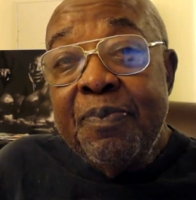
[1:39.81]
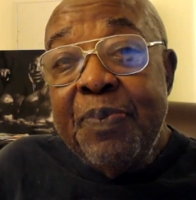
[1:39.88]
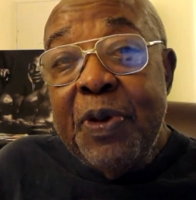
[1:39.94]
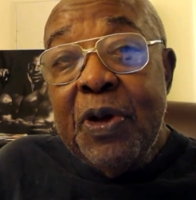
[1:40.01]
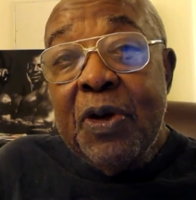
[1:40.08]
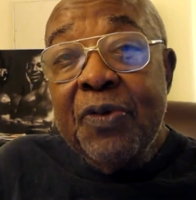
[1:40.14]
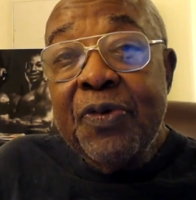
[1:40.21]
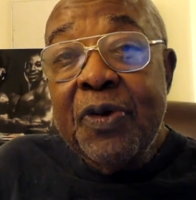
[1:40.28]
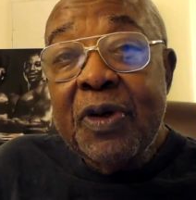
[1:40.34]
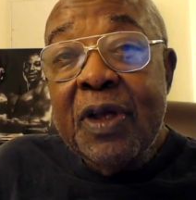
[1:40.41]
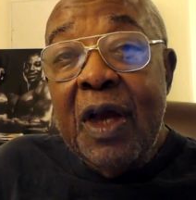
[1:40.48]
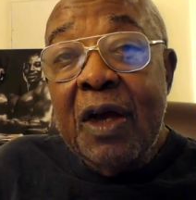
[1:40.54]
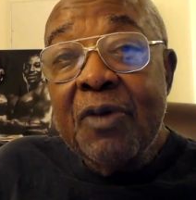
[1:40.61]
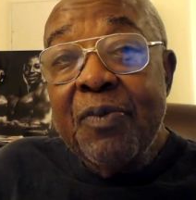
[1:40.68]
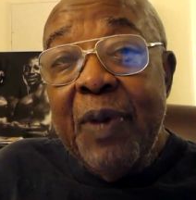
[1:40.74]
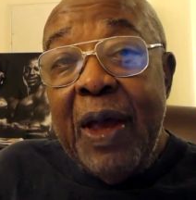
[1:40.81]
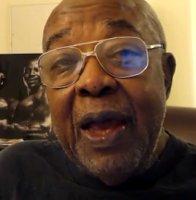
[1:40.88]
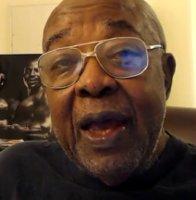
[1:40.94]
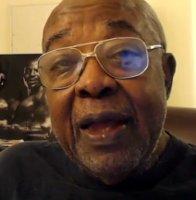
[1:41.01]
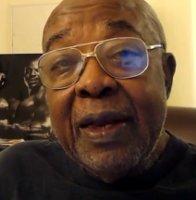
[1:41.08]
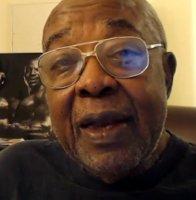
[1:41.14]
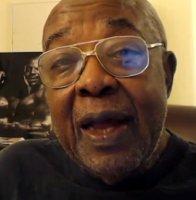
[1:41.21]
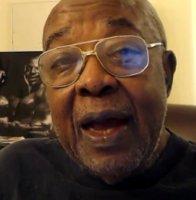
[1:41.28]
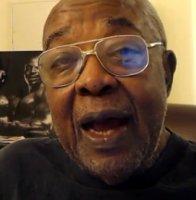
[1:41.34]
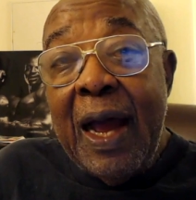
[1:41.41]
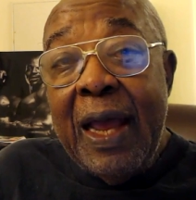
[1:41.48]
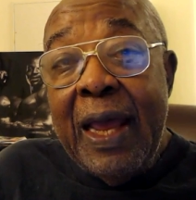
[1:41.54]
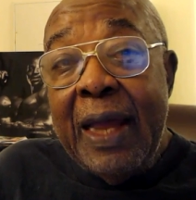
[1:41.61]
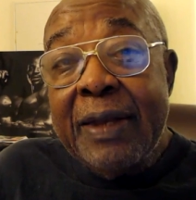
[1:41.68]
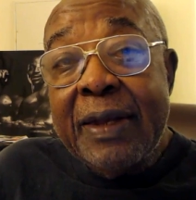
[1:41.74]
Beautiful young man.
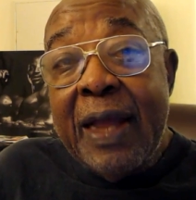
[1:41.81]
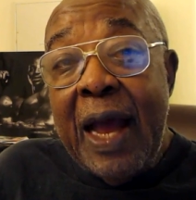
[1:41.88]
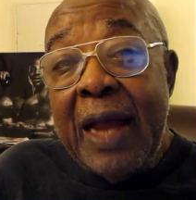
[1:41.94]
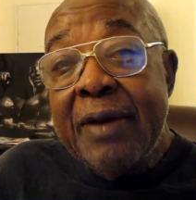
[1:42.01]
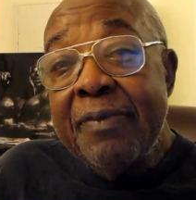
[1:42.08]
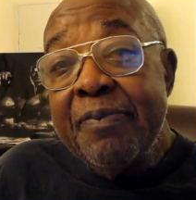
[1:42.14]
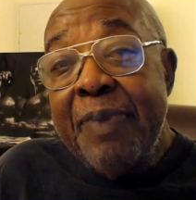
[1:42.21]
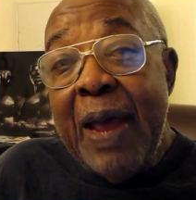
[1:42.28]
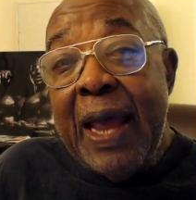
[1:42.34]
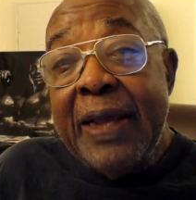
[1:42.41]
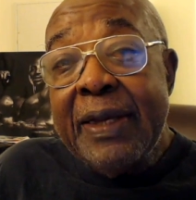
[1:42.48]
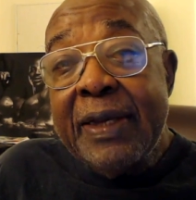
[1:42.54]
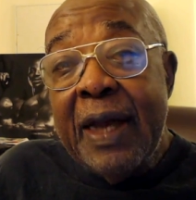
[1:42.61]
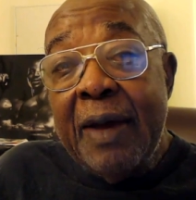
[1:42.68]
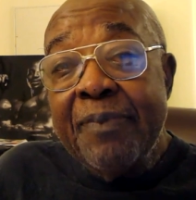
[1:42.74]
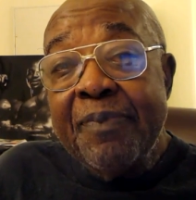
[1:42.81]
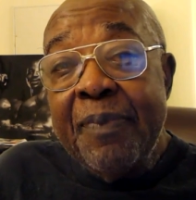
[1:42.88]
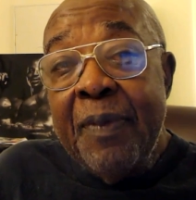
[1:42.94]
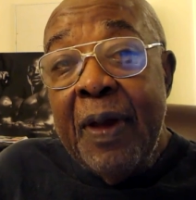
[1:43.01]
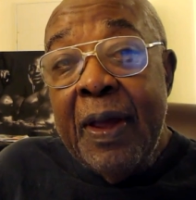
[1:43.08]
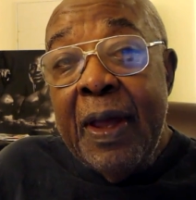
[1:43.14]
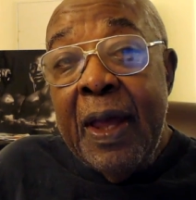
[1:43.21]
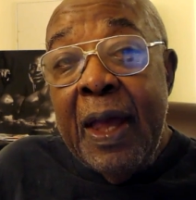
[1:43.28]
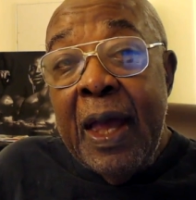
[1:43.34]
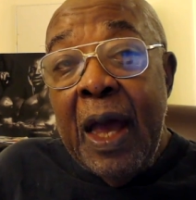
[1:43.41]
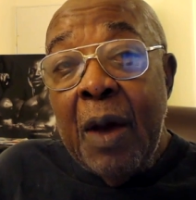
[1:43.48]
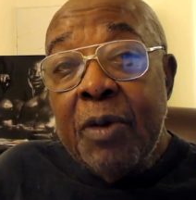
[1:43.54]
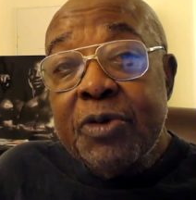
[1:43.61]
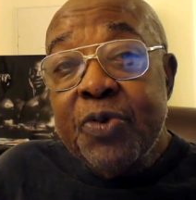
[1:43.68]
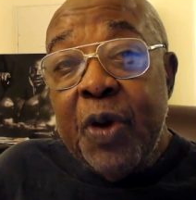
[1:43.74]
I had gotten banged up.
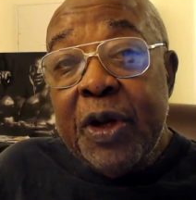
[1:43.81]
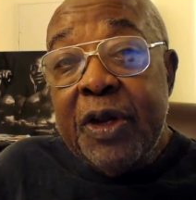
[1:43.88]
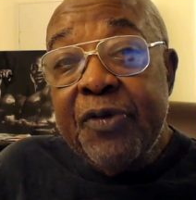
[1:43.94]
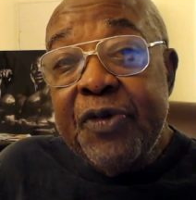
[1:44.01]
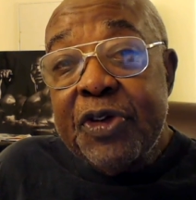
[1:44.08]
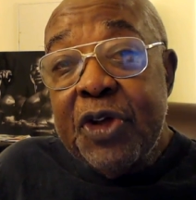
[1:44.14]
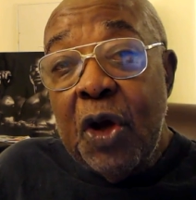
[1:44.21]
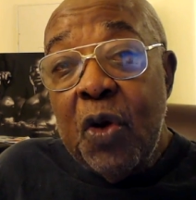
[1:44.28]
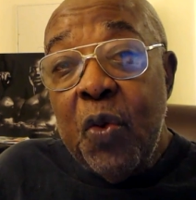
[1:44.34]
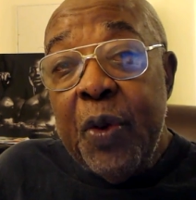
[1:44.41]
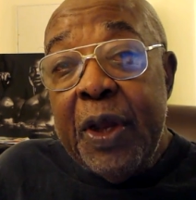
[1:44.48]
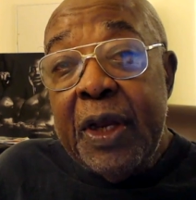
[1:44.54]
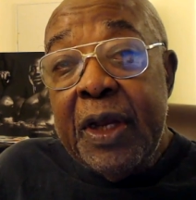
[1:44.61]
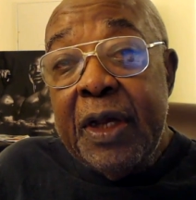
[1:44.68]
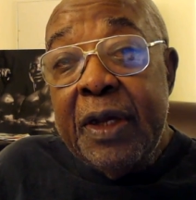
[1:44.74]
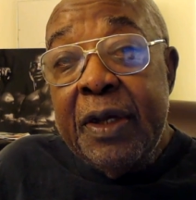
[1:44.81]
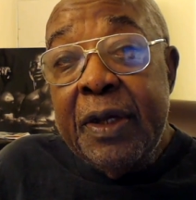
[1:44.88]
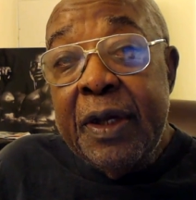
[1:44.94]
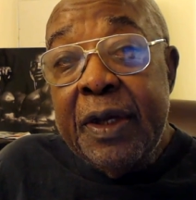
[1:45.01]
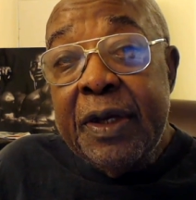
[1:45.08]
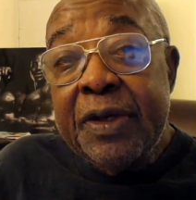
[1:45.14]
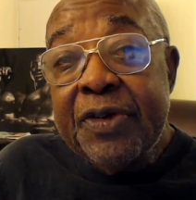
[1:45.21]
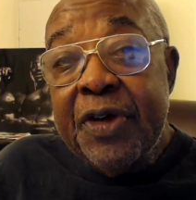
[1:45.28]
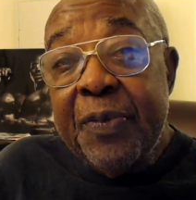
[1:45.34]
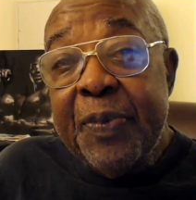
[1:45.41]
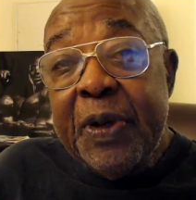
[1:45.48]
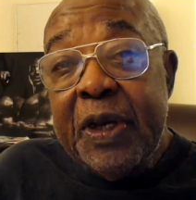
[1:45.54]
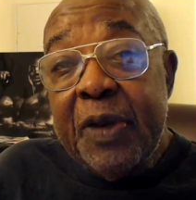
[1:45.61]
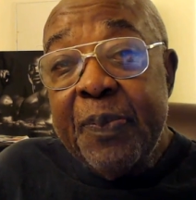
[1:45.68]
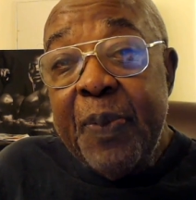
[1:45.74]
was working for Joe Weider in the
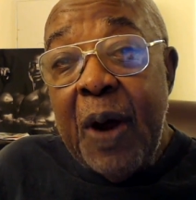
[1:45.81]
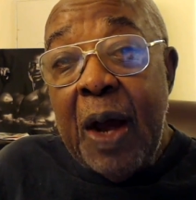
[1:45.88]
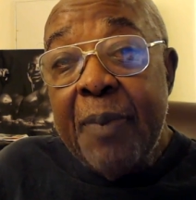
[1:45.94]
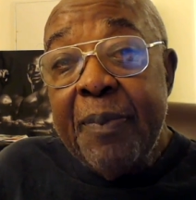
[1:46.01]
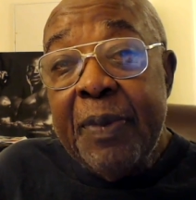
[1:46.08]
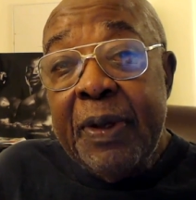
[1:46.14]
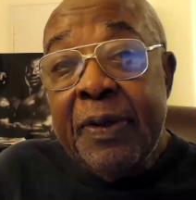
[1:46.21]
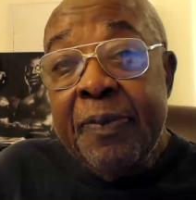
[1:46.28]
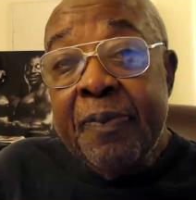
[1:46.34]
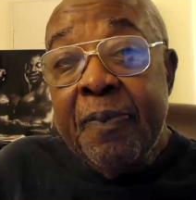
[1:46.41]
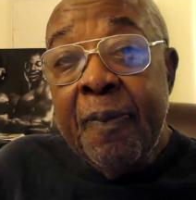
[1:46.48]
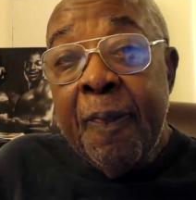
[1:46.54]
shipping department.